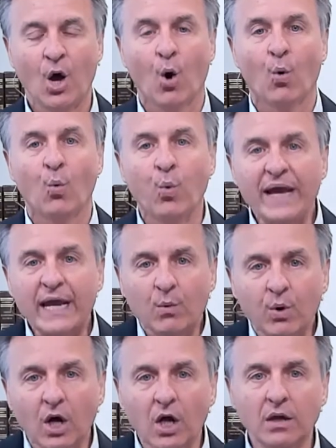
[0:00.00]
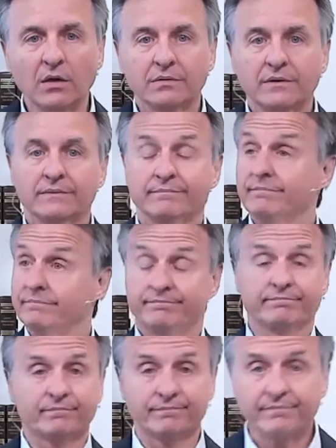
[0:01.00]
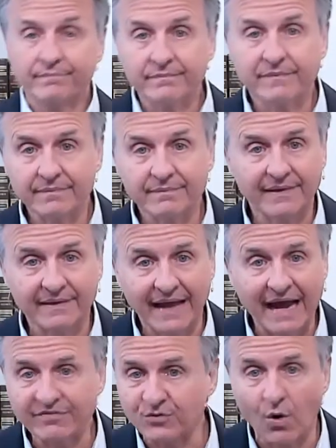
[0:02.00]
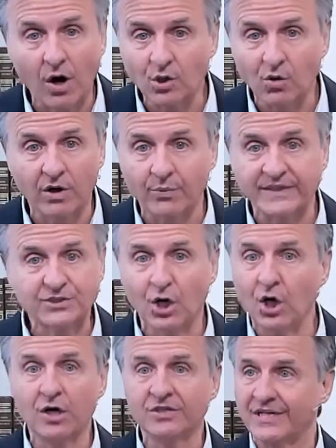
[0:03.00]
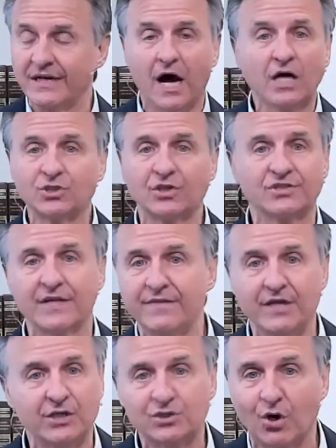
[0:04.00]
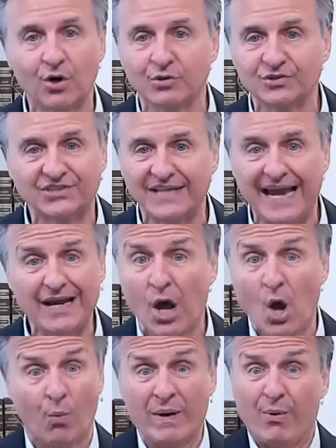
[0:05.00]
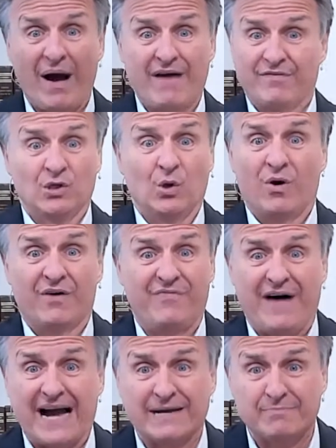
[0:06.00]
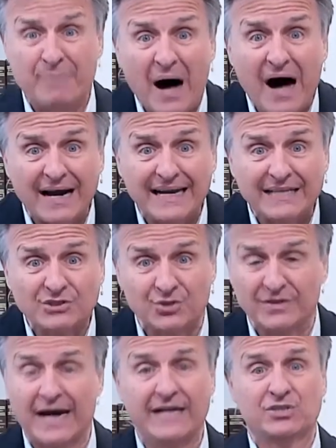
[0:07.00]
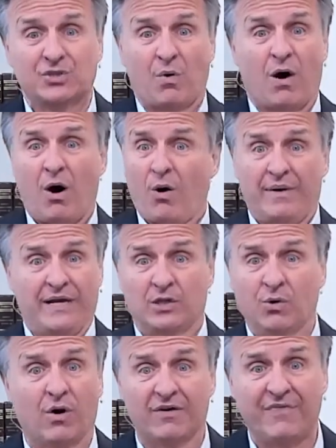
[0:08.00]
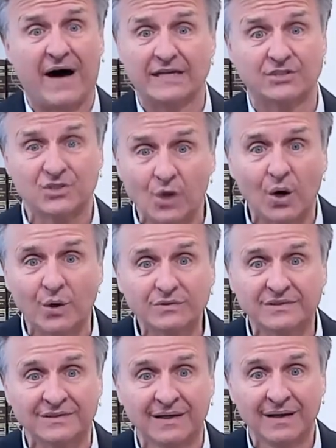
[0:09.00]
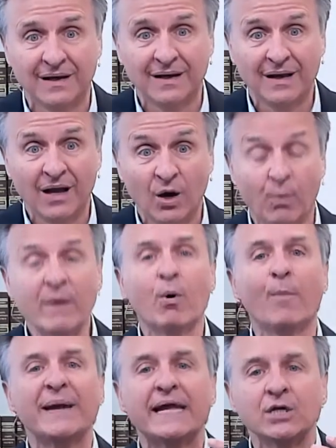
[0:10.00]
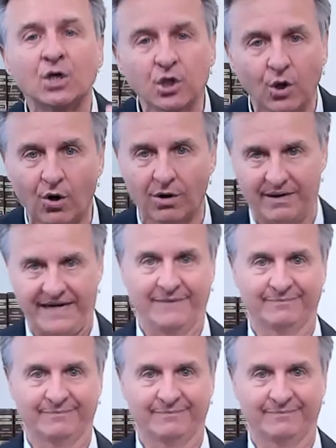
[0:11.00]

We will, after our Lord returns and ushers in the eternal state, we will have glorified bodies united to our already glorified souls. We will be in glory.